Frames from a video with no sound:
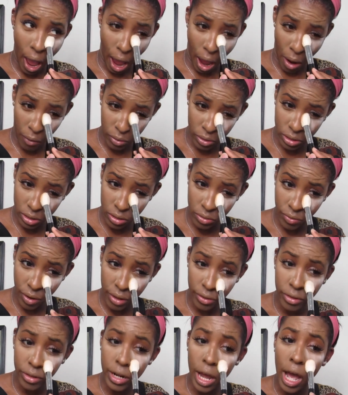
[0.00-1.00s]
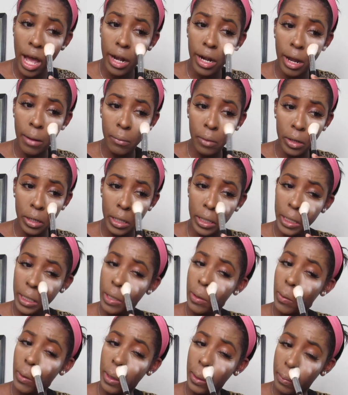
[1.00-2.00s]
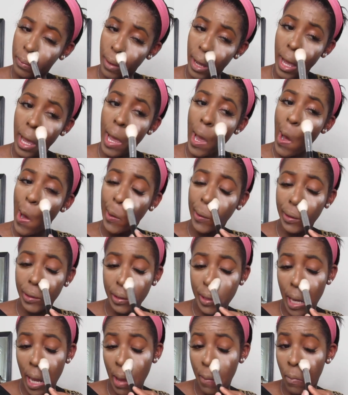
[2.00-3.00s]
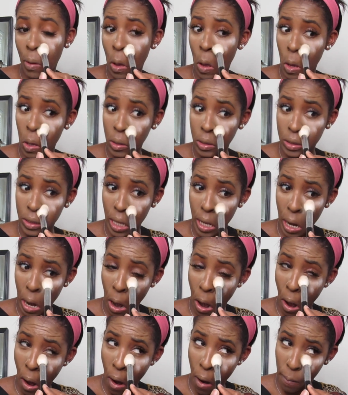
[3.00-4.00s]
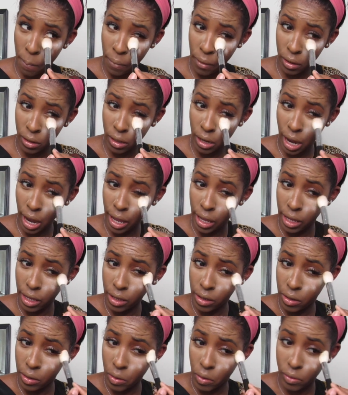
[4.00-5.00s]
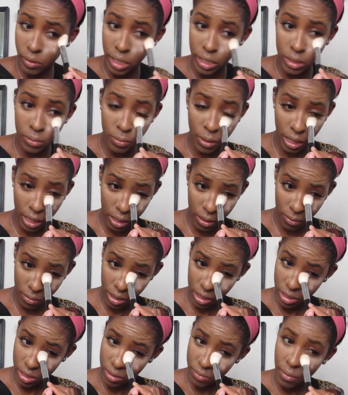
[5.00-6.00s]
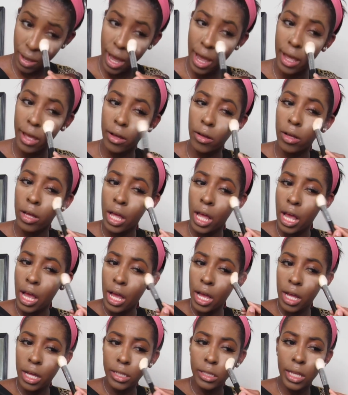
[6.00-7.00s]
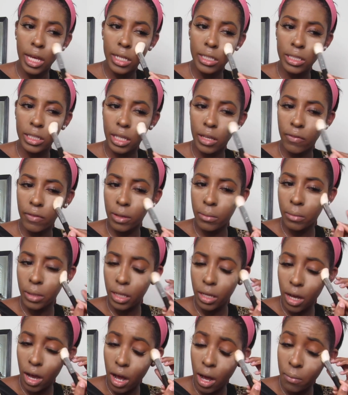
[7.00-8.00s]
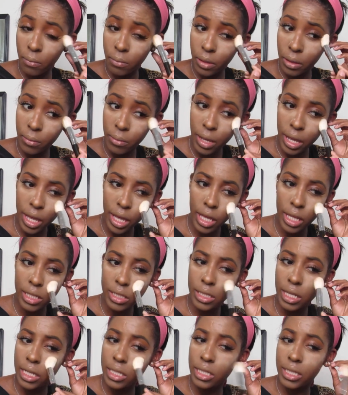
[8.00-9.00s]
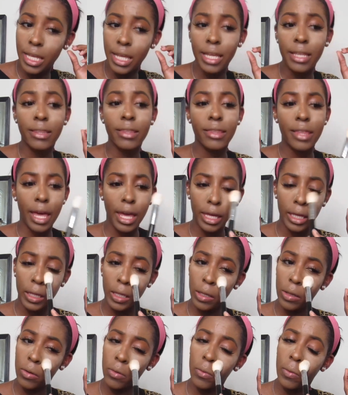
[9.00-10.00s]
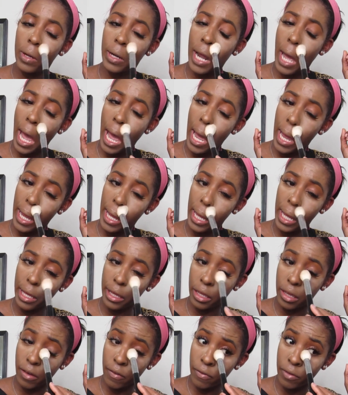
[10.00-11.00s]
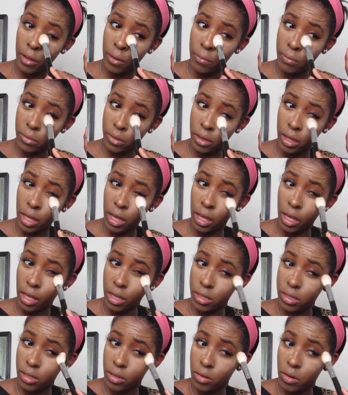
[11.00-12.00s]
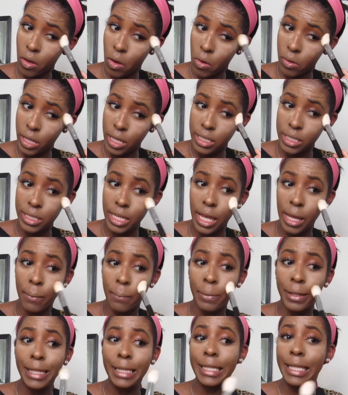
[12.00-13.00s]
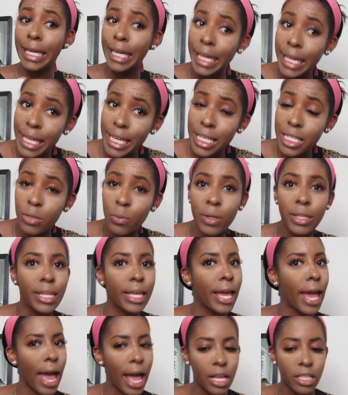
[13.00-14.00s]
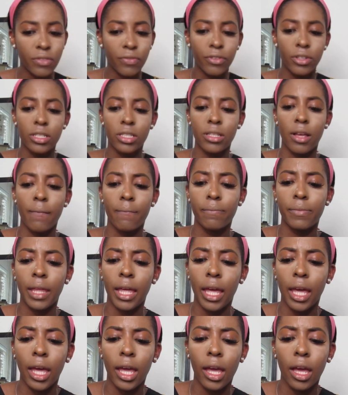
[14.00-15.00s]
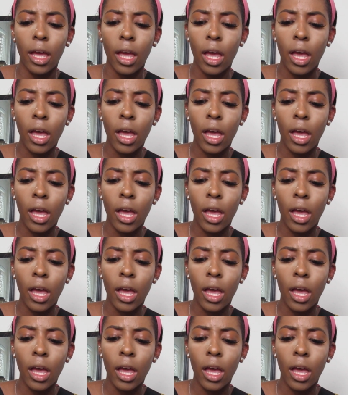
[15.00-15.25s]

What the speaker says: I would just rather not. I'm gonna deal with my other tables that are polite, you know, that's making me smile, that's giving me compliments, that's saying thank you when I give them things, you know, that's saying please when they ask for something.